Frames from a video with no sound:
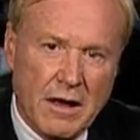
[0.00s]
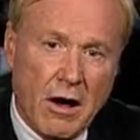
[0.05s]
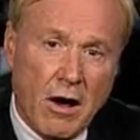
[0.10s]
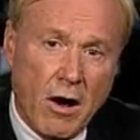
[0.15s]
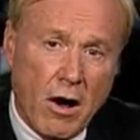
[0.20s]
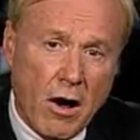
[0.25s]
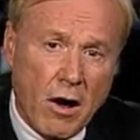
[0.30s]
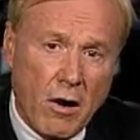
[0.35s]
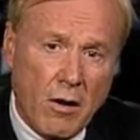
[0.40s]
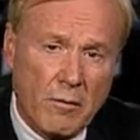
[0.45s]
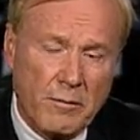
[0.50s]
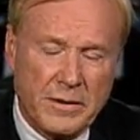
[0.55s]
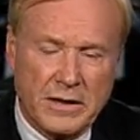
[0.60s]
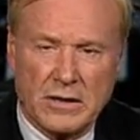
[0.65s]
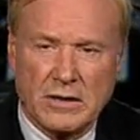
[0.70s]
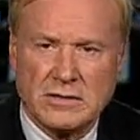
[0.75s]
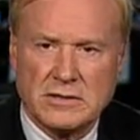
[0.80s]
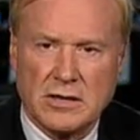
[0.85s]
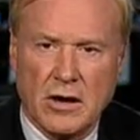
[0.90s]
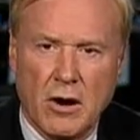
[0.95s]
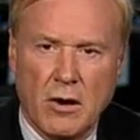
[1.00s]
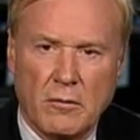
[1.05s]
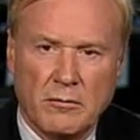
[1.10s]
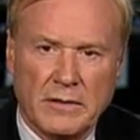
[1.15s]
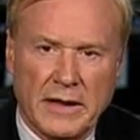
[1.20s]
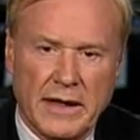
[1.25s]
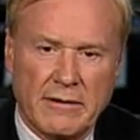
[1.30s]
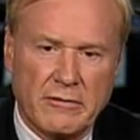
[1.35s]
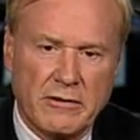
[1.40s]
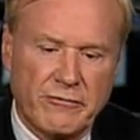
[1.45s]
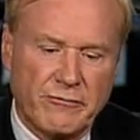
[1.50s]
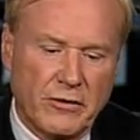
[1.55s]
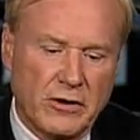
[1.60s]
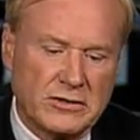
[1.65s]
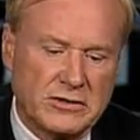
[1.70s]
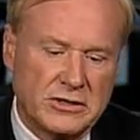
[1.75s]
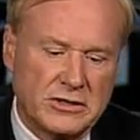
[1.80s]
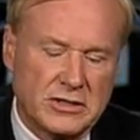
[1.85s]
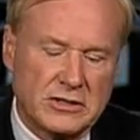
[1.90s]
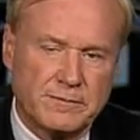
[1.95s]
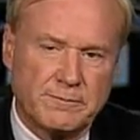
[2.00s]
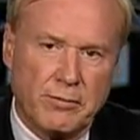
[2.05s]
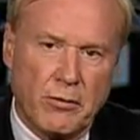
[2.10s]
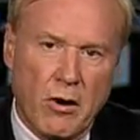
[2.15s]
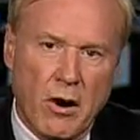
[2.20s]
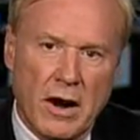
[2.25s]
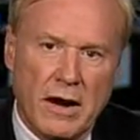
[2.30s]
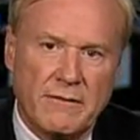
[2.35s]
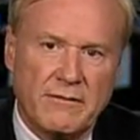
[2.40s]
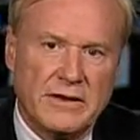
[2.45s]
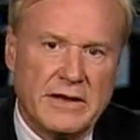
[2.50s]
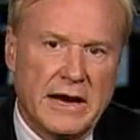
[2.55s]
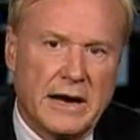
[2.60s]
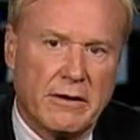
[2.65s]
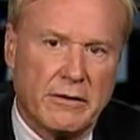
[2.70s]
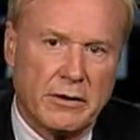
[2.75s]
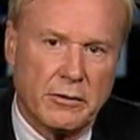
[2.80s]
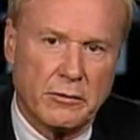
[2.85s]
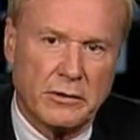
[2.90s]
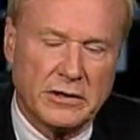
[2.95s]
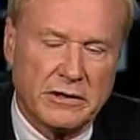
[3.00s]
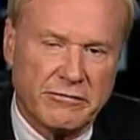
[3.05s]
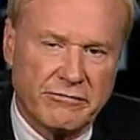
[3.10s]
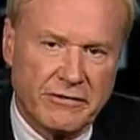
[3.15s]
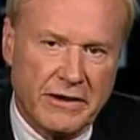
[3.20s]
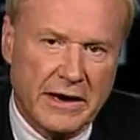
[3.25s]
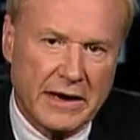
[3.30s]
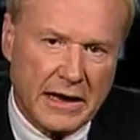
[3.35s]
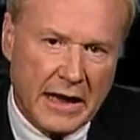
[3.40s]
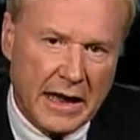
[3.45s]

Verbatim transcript: Oh, because homeland refers to just part of the area we're defending.